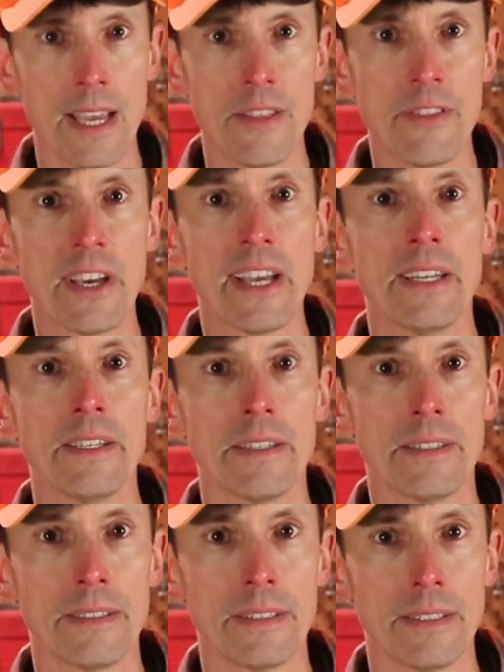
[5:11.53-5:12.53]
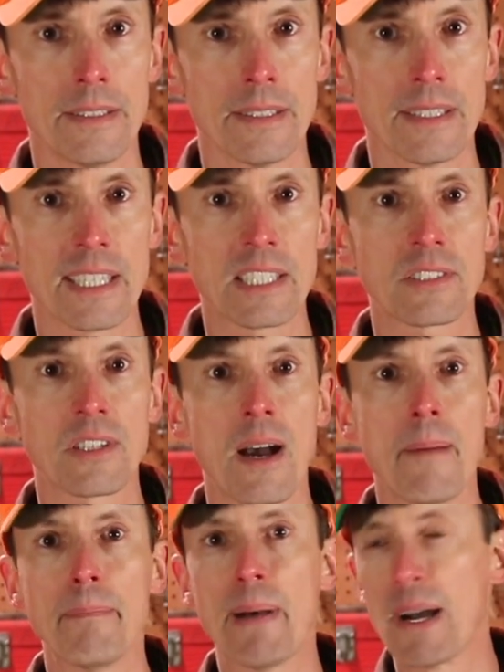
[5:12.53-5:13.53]
And then I
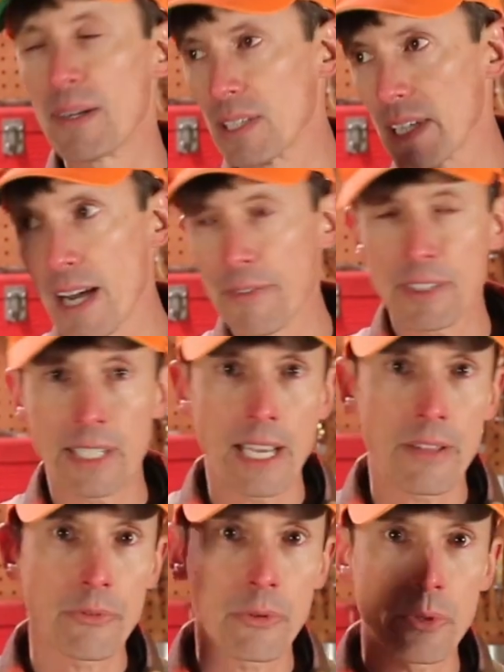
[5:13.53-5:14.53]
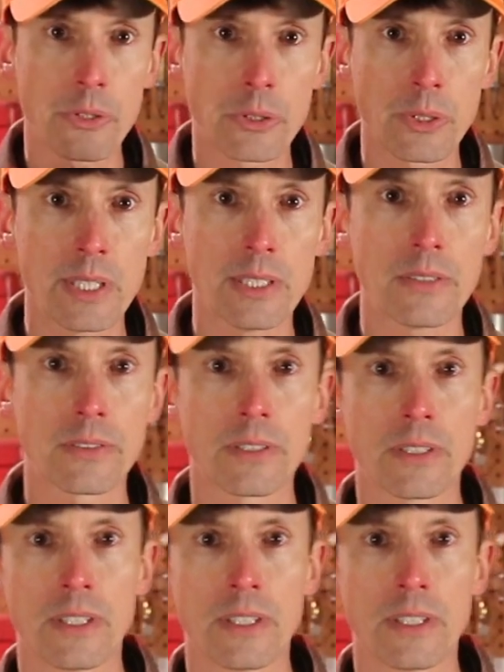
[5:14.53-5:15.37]
saw him bounding off again through the trees.